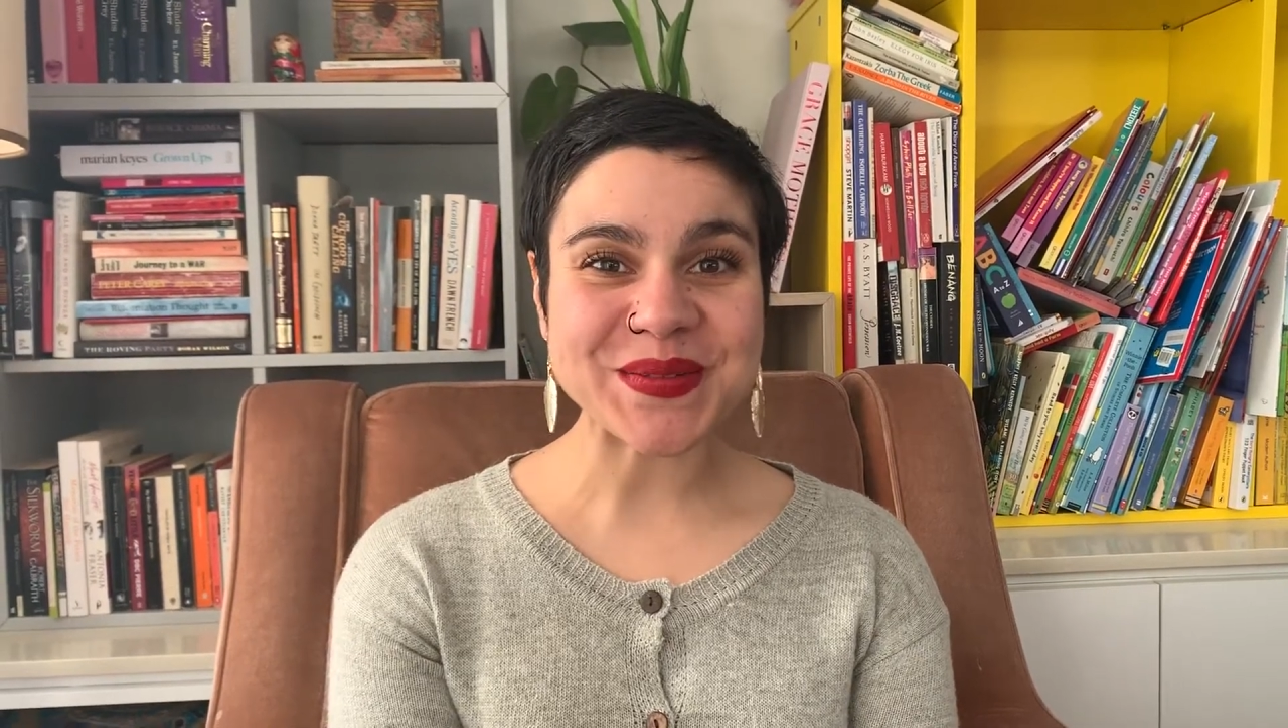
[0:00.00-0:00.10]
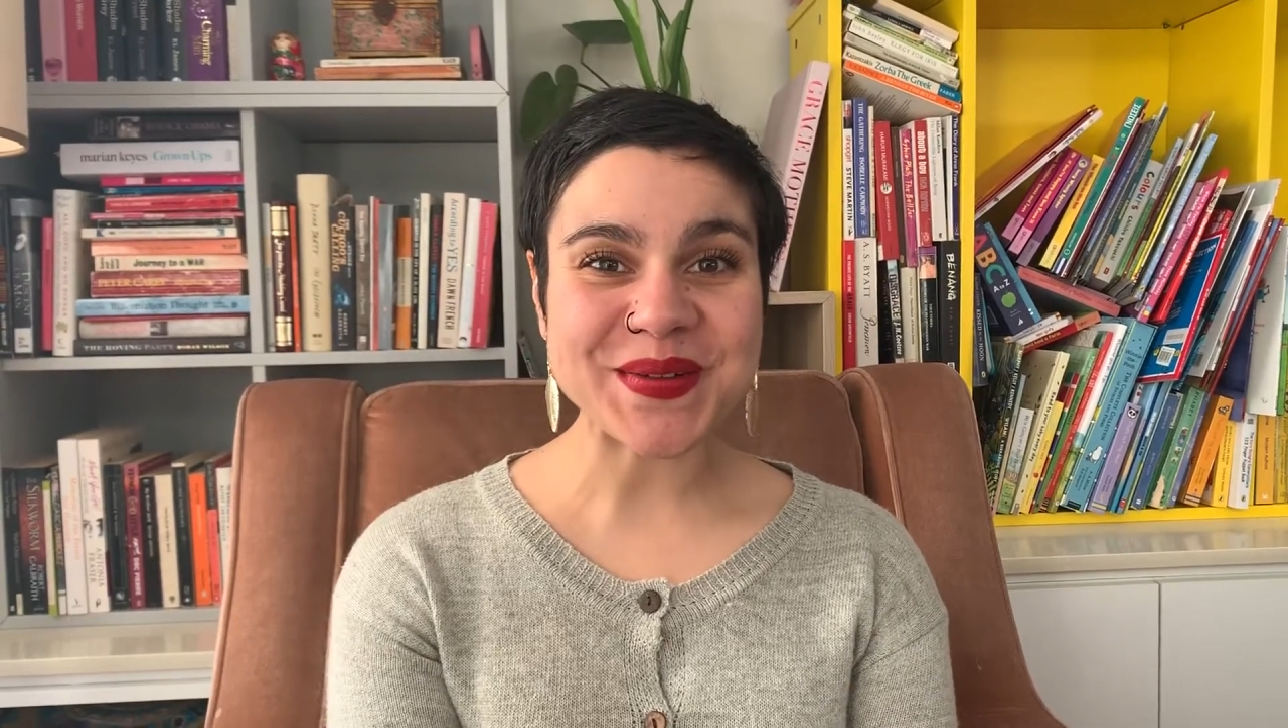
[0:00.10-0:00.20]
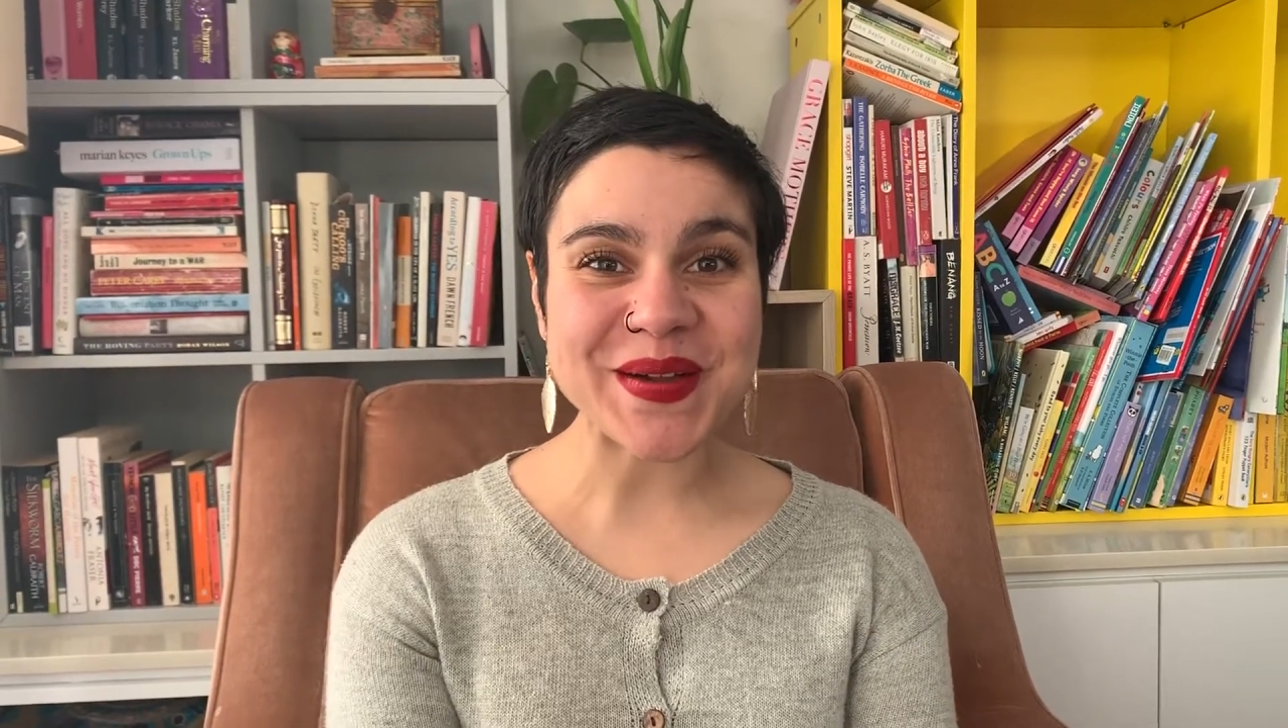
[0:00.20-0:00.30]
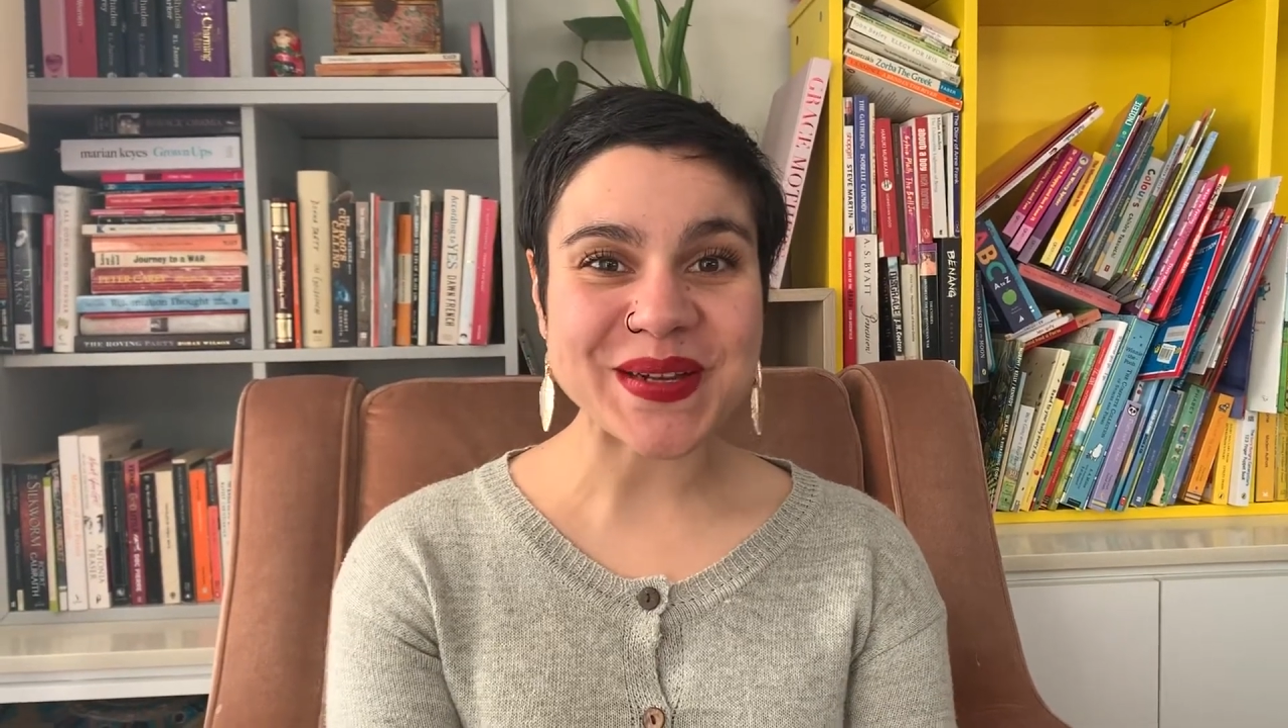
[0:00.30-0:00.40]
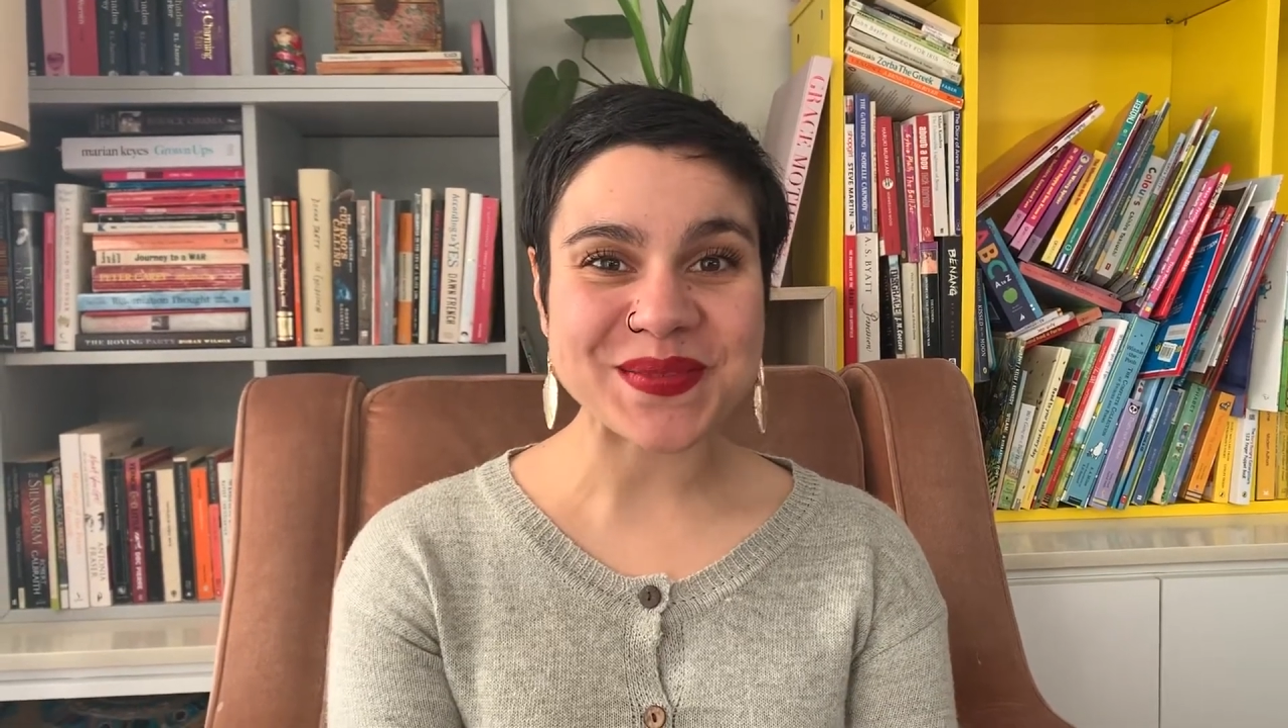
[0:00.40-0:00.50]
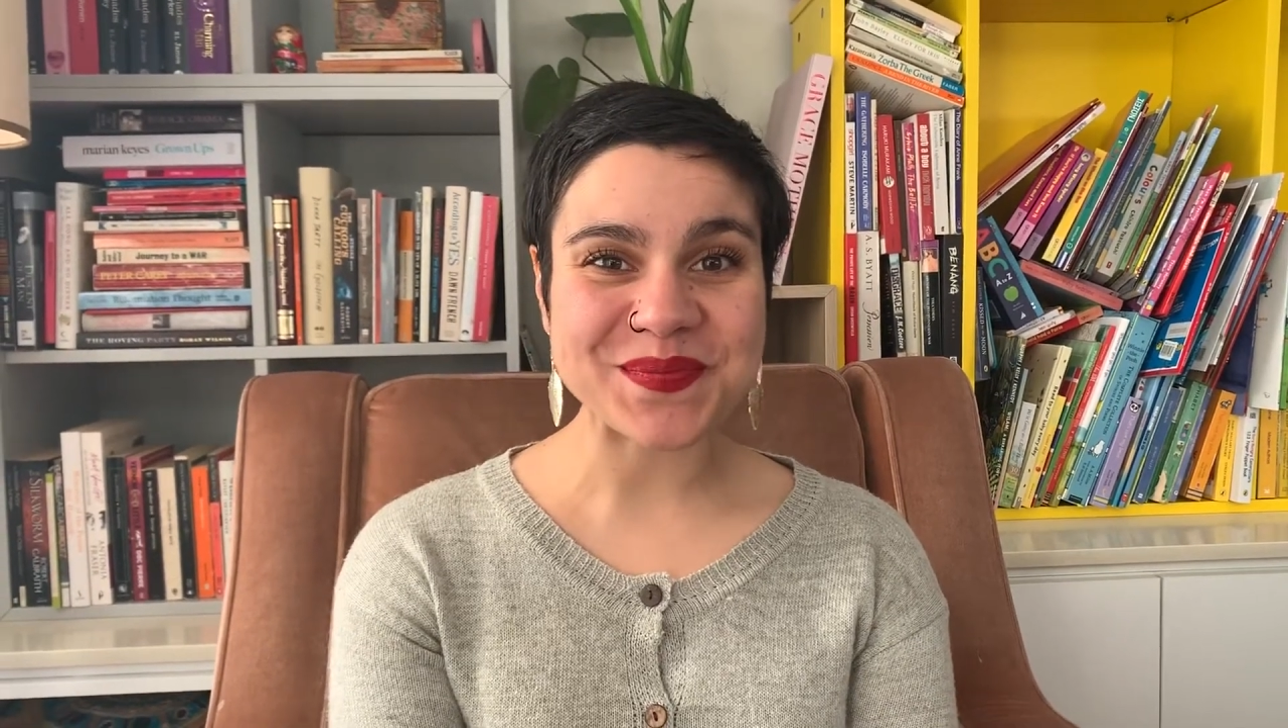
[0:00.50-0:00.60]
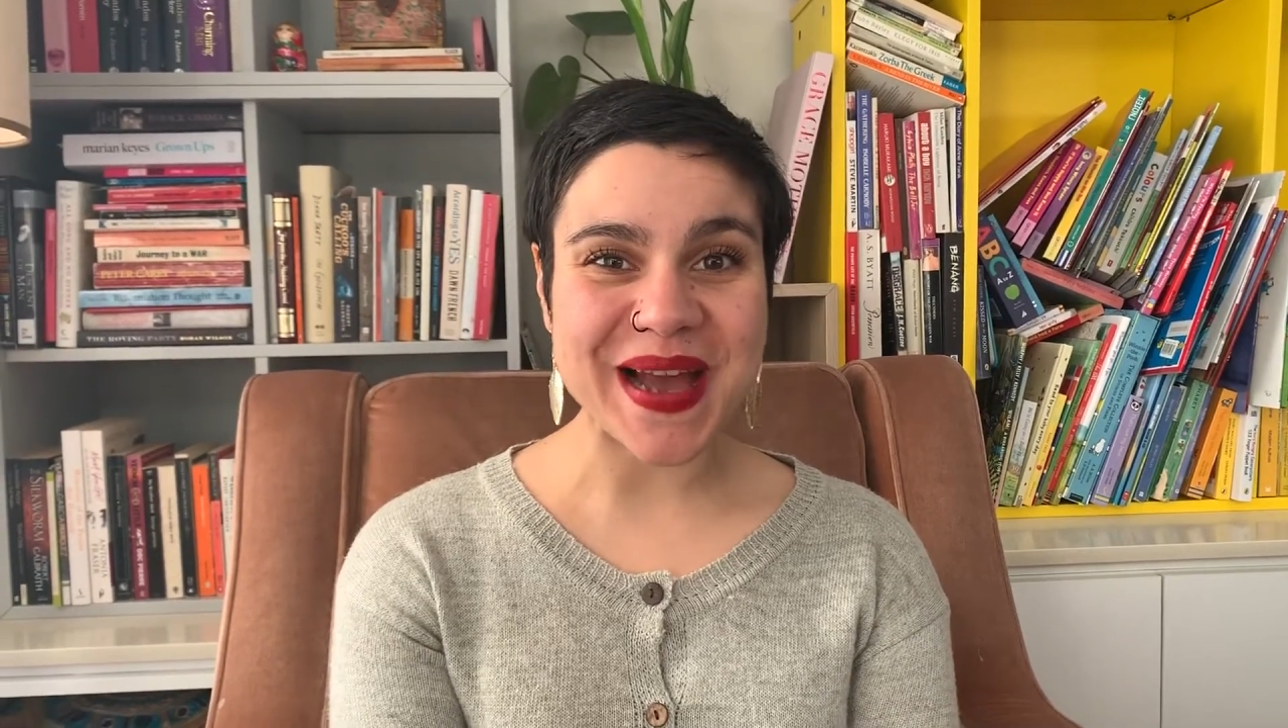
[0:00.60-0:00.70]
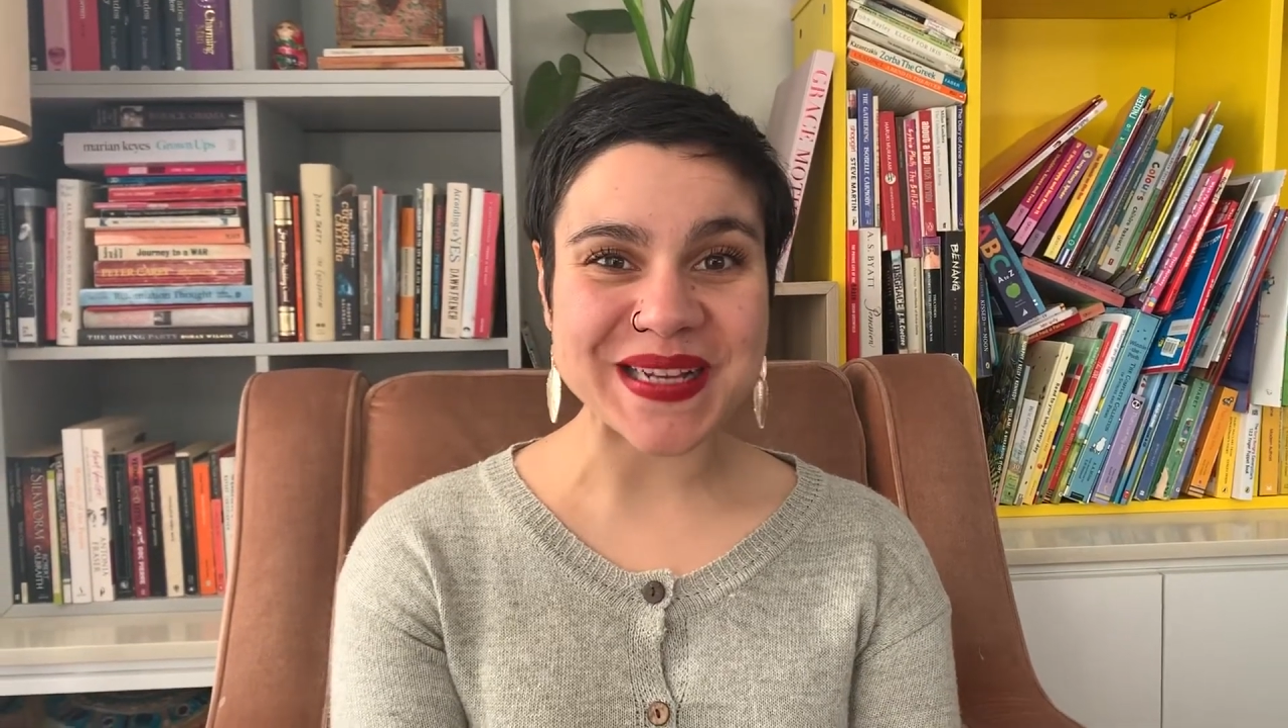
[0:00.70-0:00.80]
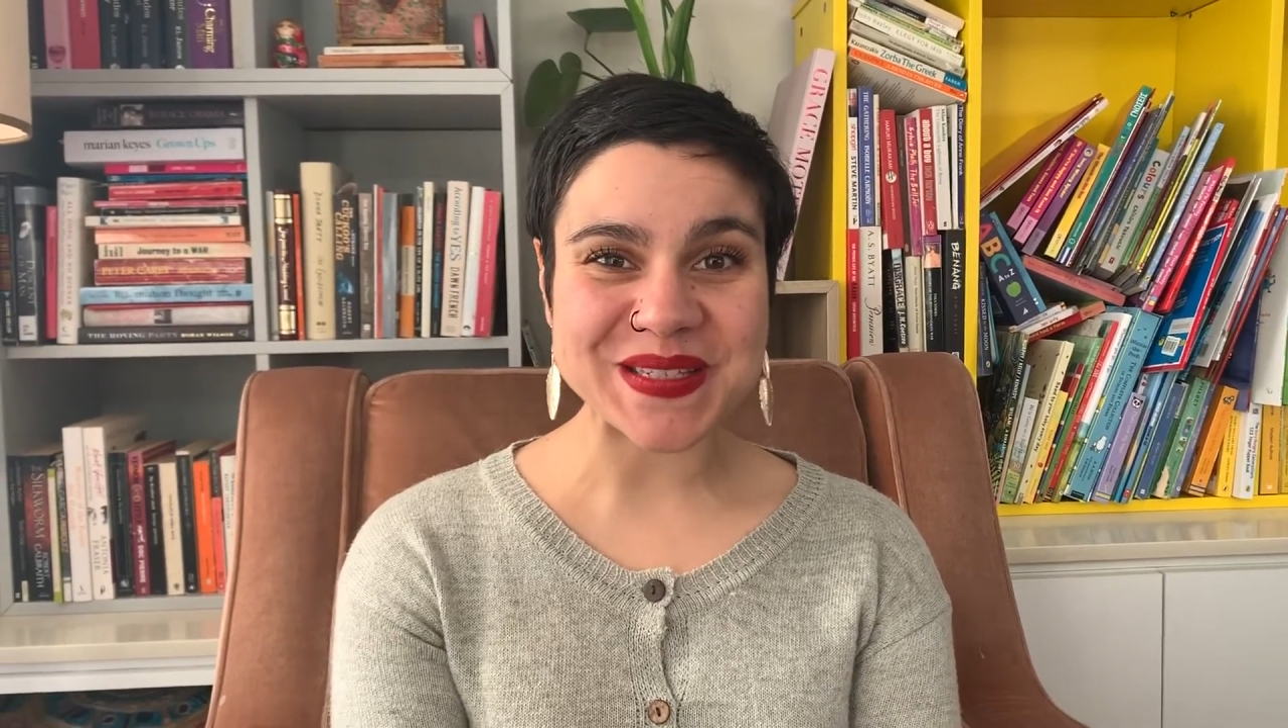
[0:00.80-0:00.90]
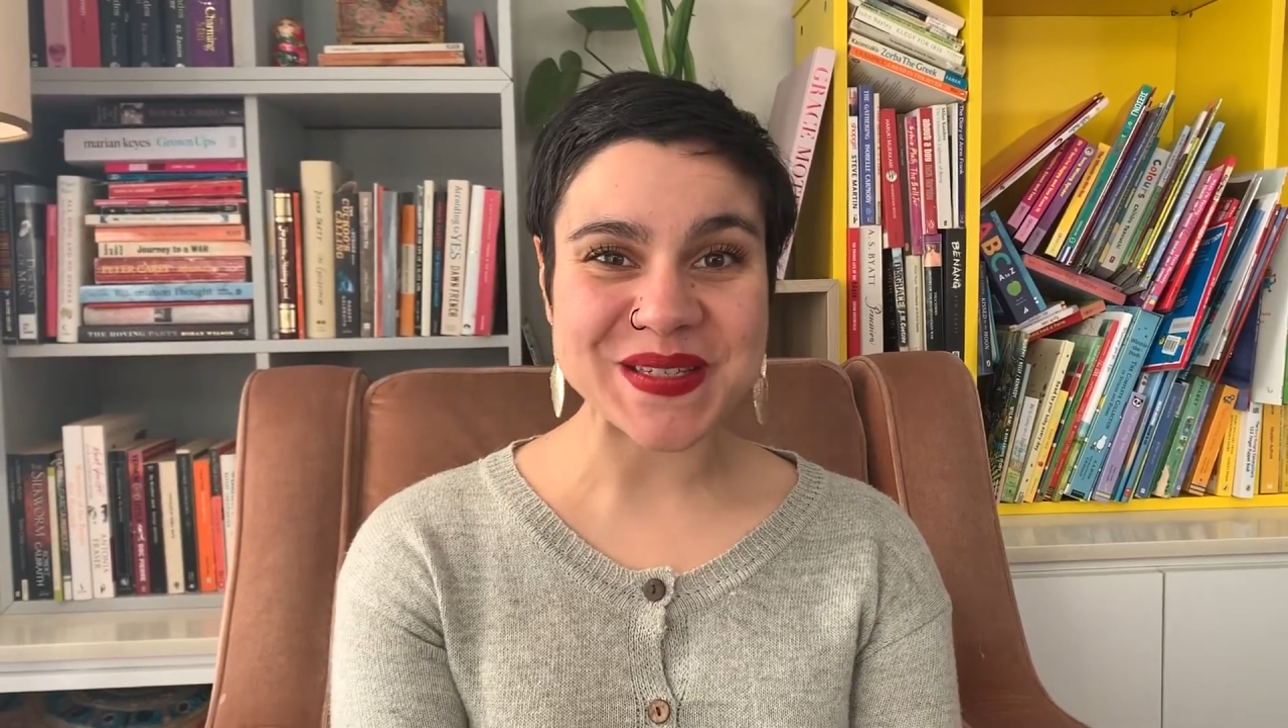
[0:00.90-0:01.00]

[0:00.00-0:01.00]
welcome back to